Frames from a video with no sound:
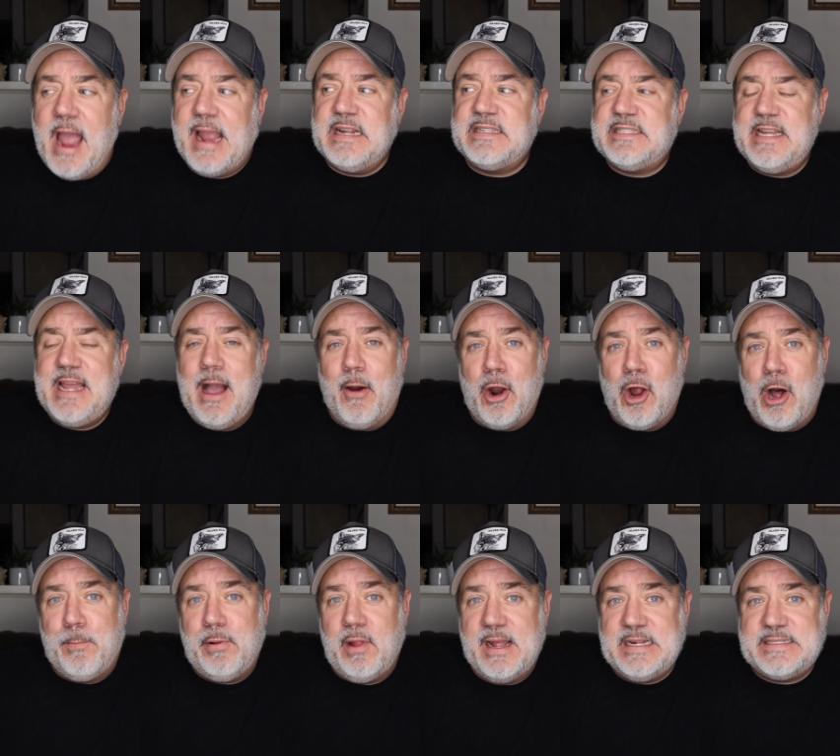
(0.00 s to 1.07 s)
I can see how it
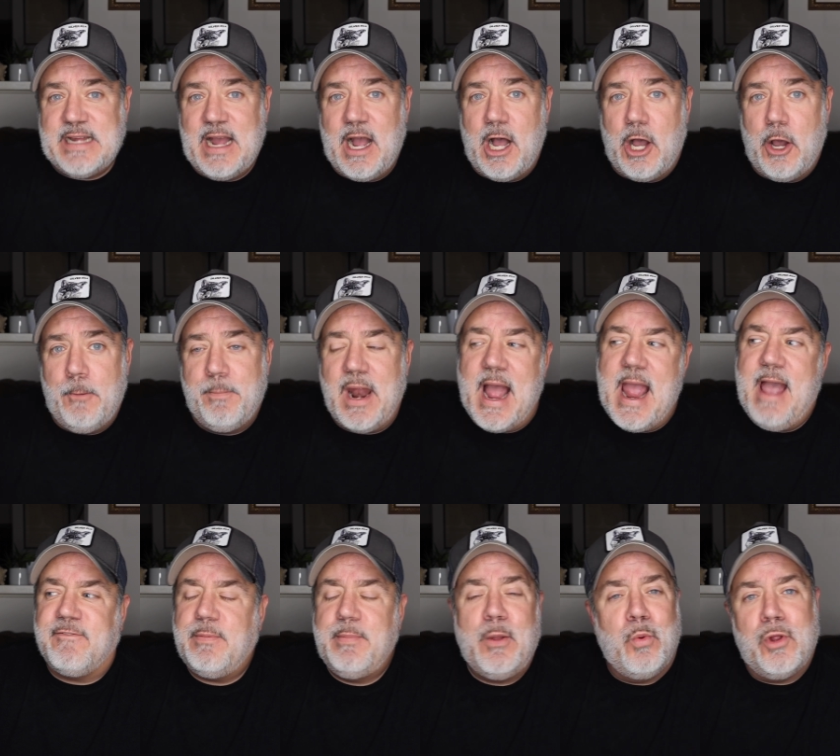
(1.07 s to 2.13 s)
all plays out. But I
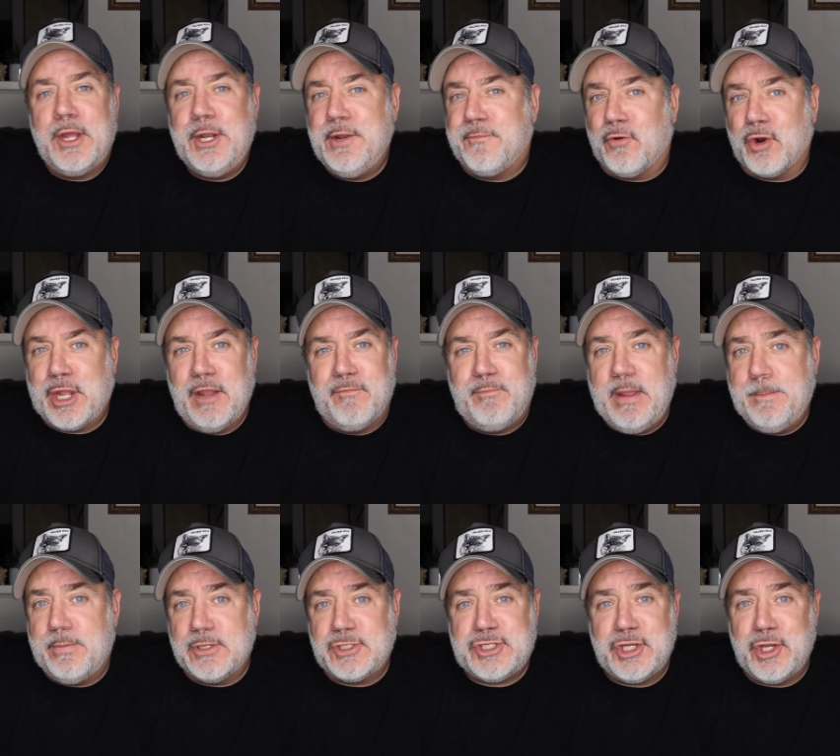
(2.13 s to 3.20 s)
have to be willing to forgive
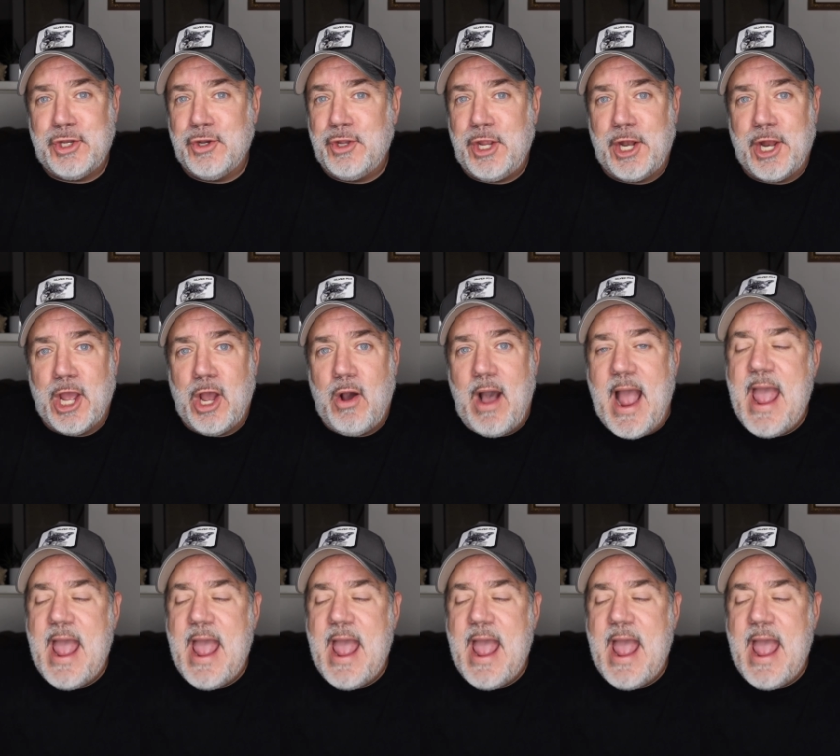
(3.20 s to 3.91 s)
people too, you know?